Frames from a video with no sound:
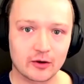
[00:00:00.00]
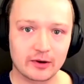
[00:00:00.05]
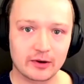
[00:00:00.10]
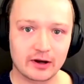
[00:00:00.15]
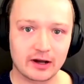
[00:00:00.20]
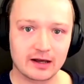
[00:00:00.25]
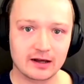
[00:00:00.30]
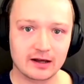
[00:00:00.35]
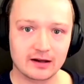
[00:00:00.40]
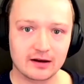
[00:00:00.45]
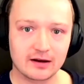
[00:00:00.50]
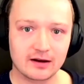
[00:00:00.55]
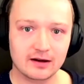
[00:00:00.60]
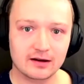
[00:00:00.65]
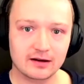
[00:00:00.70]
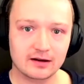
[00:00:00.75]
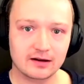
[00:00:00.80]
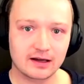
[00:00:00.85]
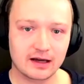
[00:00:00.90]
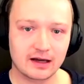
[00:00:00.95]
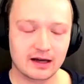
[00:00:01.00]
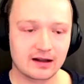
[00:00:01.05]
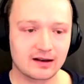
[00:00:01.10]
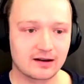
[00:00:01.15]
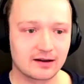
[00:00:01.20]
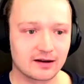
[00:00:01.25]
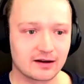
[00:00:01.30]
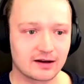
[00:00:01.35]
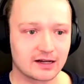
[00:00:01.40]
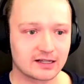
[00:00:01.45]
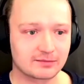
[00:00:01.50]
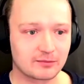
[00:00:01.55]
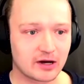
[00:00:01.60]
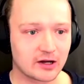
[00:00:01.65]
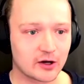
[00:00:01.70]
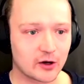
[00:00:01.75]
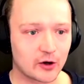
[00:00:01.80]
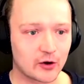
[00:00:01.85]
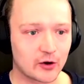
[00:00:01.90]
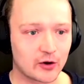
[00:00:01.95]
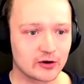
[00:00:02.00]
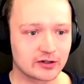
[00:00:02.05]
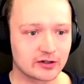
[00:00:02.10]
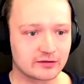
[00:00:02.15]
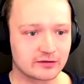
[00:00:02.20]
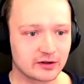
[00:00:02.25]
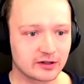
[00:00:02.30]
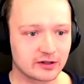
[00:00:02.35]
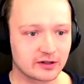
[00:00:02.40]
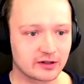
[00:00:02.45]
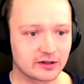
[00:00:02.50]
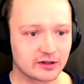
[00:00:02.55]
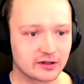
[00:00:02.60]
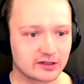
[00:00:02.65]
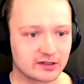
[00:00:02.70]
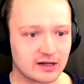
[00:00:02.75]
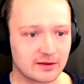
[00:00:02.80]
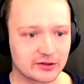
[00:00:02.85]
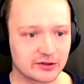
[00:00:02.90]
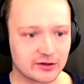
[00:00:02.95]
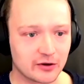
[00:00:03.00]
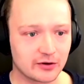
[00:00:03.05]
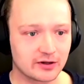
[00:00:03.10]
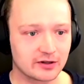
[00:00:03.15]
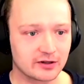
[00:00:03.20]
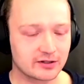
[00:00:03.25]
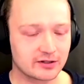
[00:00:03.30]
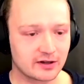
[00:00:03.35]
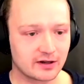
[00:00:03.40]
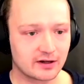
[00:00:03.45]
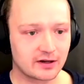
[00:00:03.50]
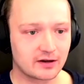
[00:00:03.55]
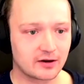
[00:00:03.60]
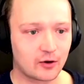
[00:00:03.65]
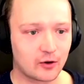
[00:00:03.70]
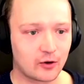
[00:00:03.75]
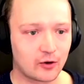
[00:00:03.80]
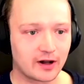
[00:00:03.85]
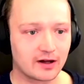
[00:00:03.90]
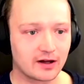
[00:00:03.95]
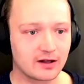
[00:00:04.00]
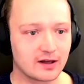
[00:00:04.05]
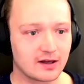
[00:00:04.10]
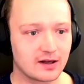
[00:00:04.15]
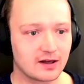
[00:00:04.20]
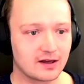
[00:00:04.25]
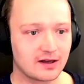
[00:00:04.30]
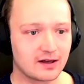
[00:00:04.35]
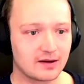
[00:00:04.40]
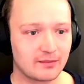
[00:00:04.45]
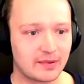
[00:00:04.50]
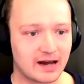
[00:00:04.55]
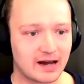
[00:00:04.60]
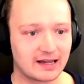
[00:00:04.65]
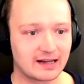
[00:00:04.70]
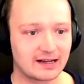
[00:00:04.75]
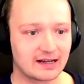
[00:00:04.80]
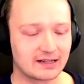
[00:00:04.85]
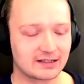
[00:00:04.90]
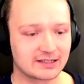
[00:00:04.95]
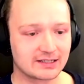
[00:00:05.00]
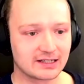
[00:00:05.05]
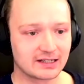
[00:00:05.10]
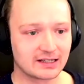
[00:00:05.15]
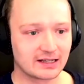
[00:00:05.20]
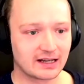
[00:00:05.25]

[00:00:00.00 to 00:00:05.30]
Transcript: Copenhagen, and uh, as my co-host for this episode, uh, Oona back in Helsinki.